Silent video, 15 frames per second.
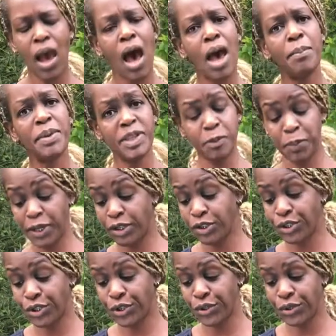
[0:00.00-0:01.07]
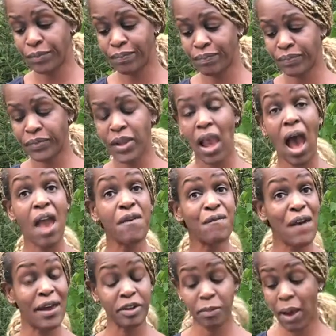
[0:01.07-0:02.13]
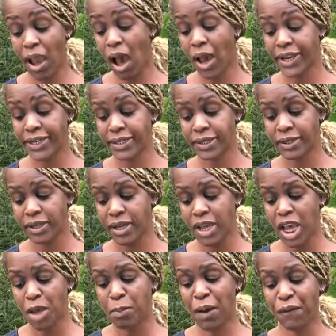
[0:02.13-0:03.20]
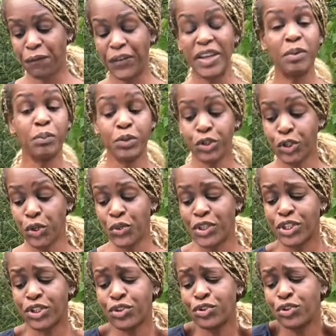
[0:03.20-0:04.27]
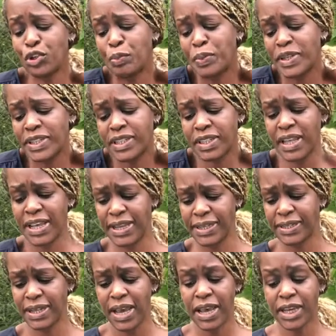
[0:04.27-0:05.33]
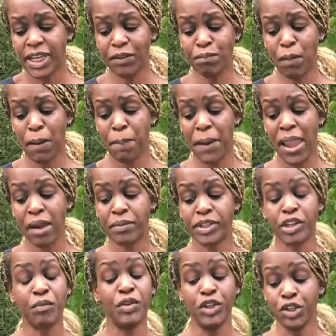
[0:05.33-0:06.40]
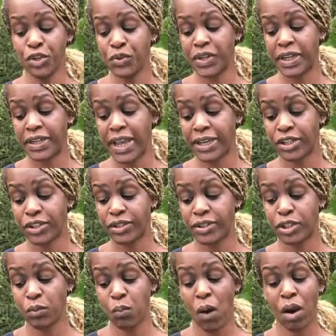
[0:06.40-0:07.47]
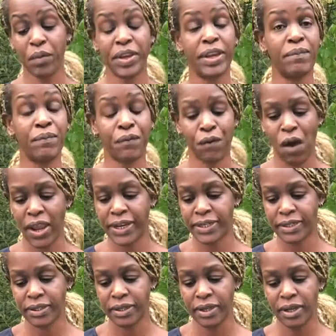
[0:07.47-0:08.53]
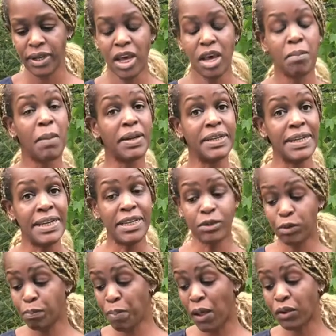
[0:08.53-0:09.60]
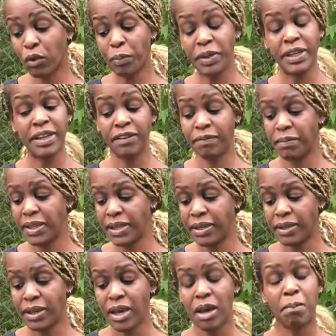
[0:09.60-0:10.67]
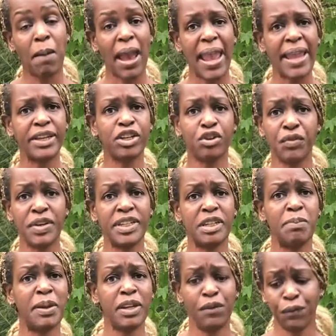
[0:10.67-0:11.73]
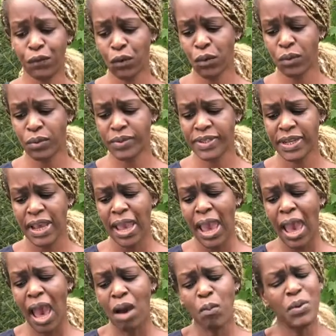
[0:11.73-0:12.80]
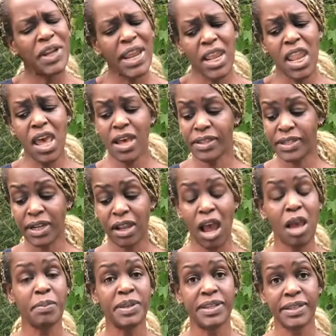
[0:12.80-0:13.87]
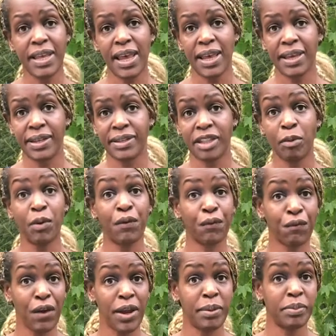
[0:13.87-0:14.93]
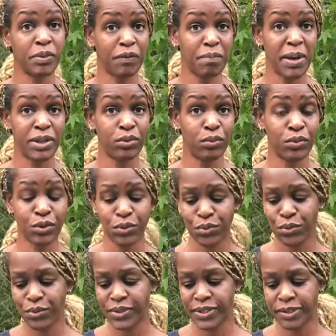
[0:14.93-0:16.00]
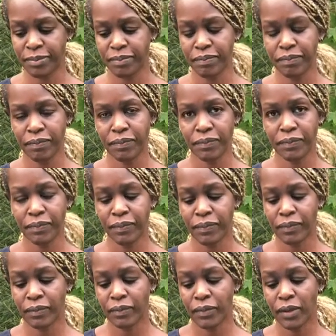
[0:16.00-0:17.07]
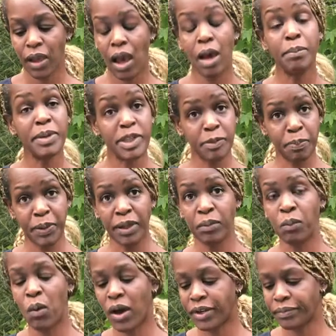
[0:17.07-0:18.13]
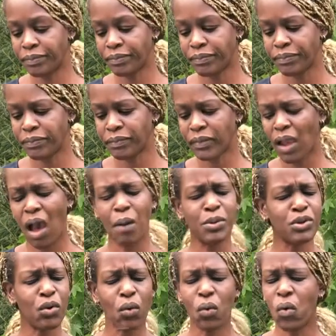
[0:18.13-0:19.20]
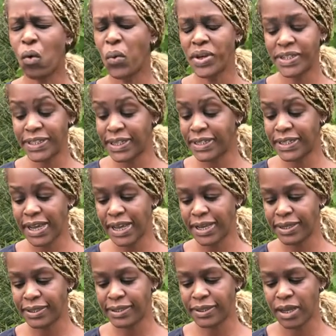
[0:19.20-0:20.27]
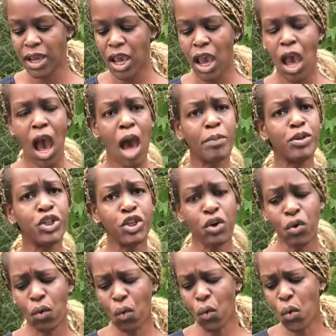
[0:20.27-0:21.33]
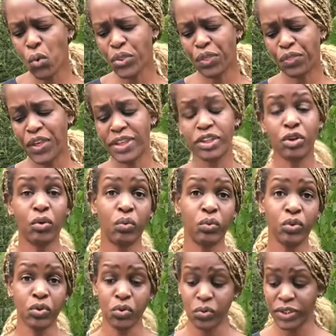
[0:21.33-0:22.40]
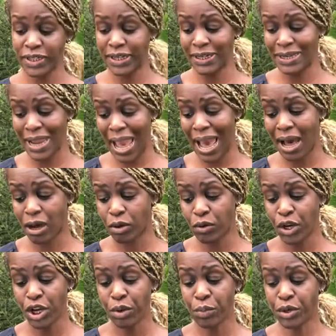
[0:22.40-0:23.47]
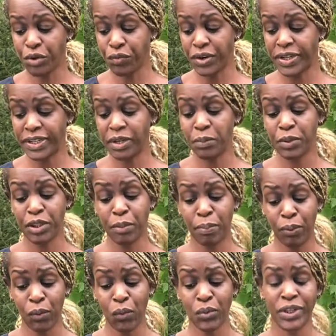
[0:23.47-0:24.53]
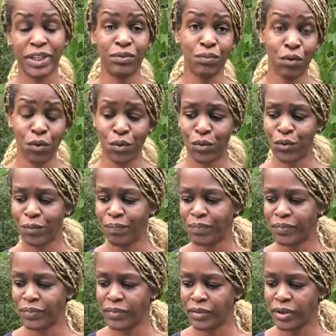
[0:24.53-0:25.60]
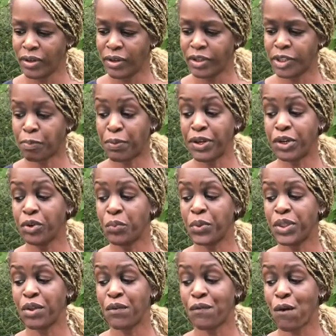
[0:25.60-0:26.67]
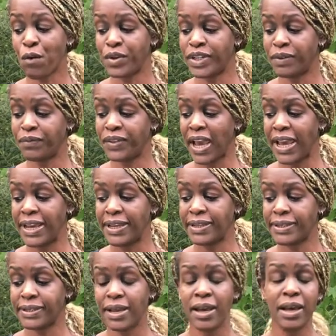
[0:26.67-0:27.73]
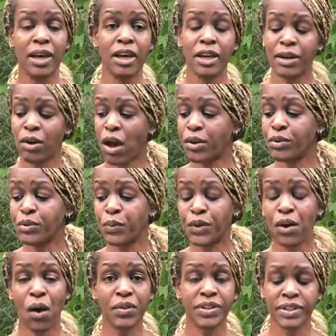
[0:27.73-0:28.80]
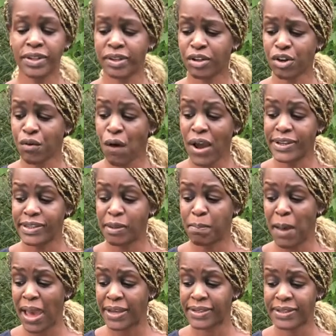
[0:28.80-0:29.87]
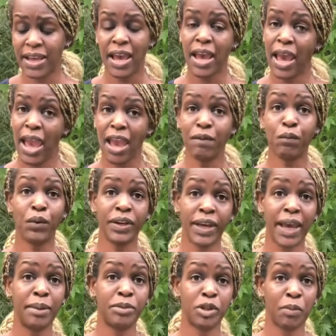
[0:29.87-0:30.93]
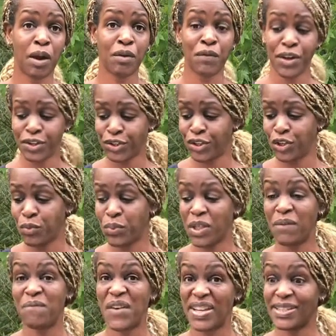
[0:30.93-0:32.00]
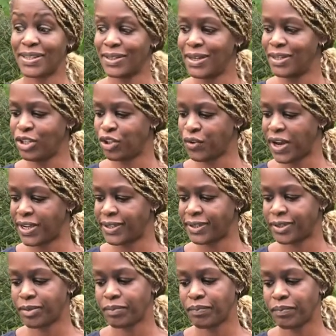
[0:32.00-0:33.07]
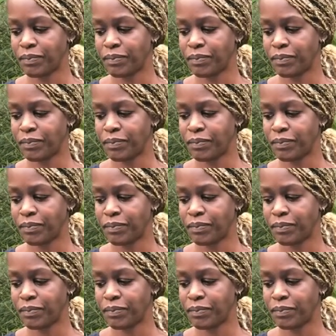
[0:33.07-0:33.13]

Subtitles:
I miss being two. I found my height. My feet would do the stupidest things, giving my parents a renewed connection to worry and fright. My knees would buckle beneath me. My head greeted many floors. And when I learnt to climb the stairs, they were framed with metal doors. I miss being one. I was always in a daze. I'm sure all the things called naughty now were greeted with an applauded roar. Sprinkled with an authoritative gaze, cuddles were constant, cries the best, everyone came to my rescue with a vested interest.